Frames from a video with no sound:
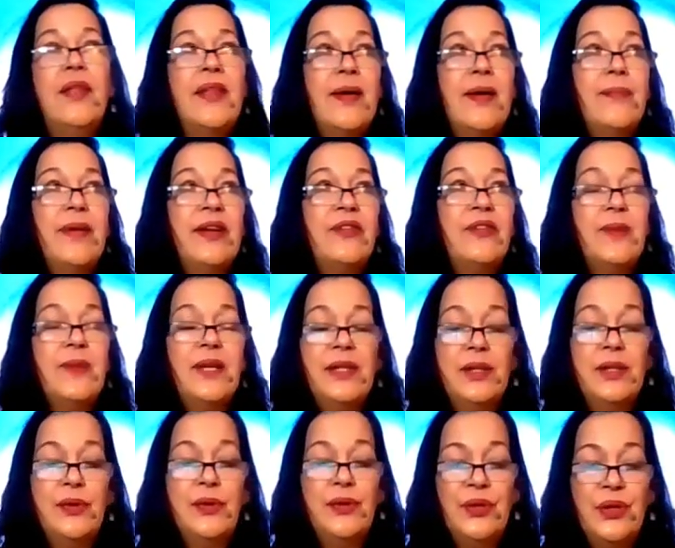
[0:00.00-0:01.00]
That makes me a
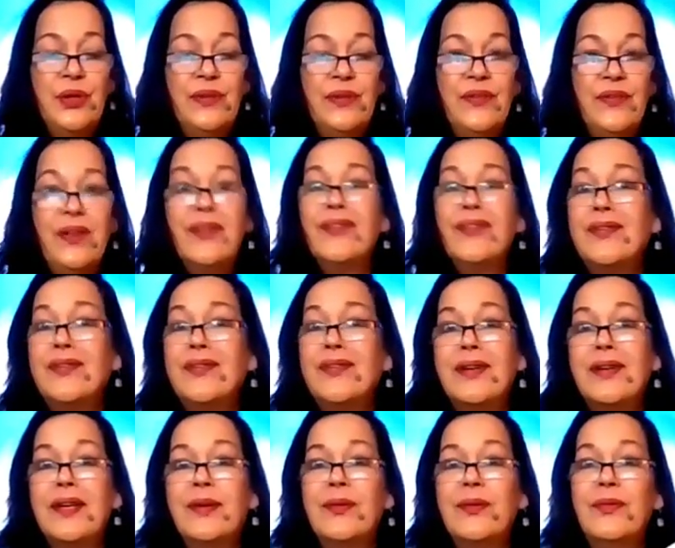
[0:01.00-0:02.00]
little nervous,
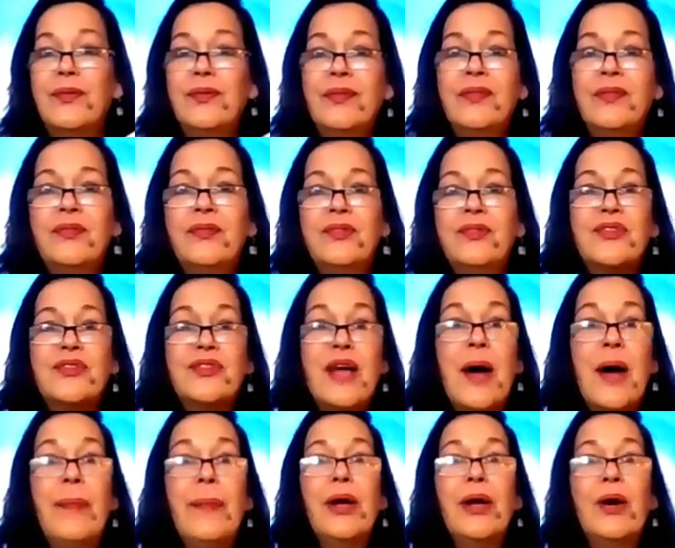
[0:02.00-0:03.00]
you know,
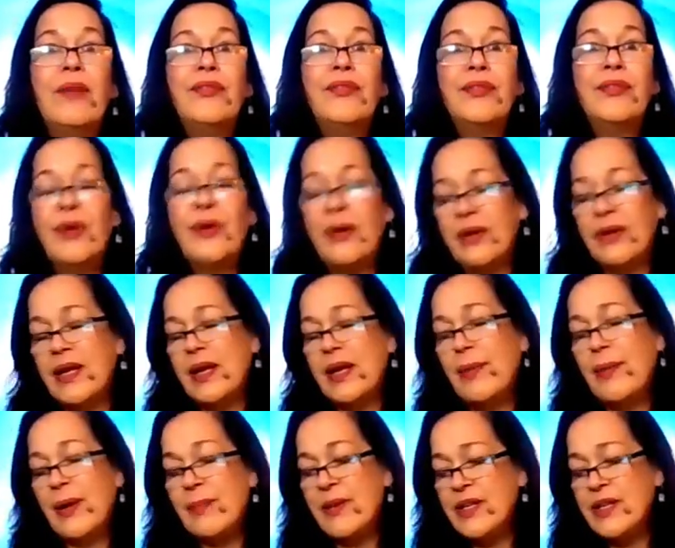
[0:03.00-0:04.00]
just coming off of
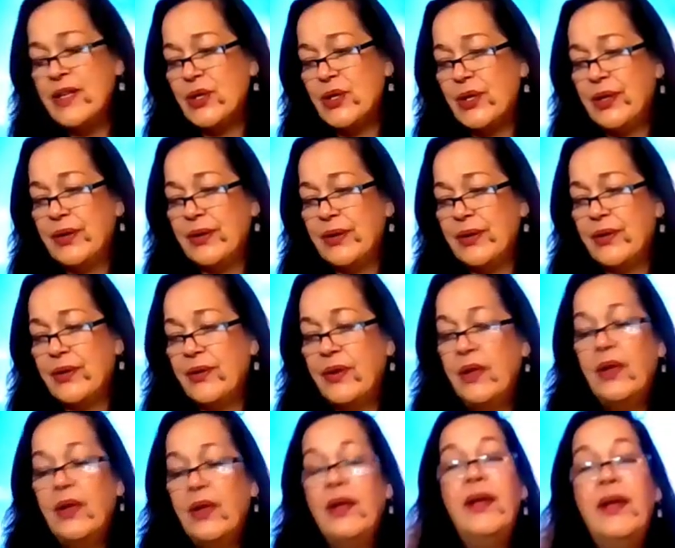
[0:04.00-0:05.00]
talking about my daughter.
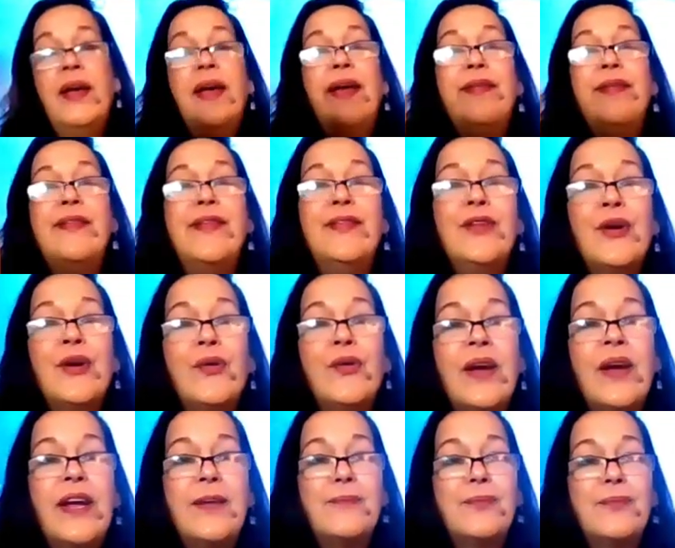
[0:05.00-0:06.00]
And then the
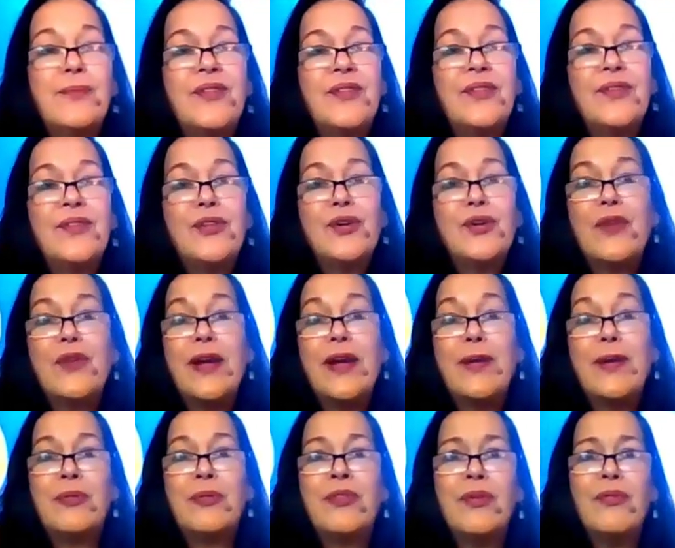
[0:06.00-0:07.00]
grapes
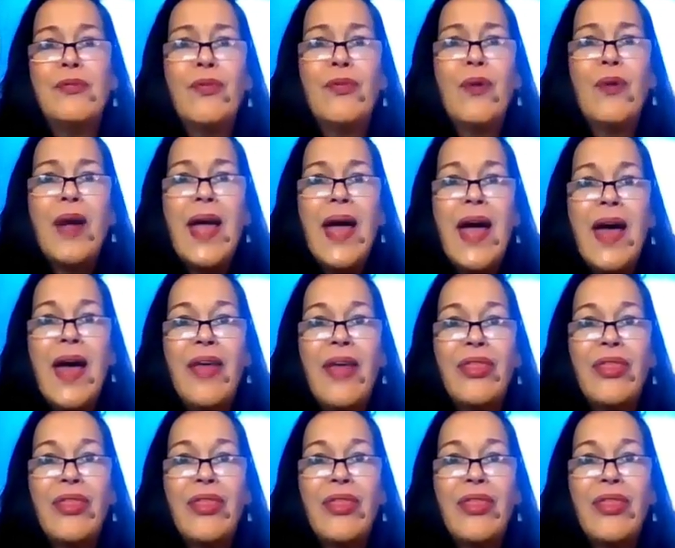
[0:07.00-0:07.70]
of wrath.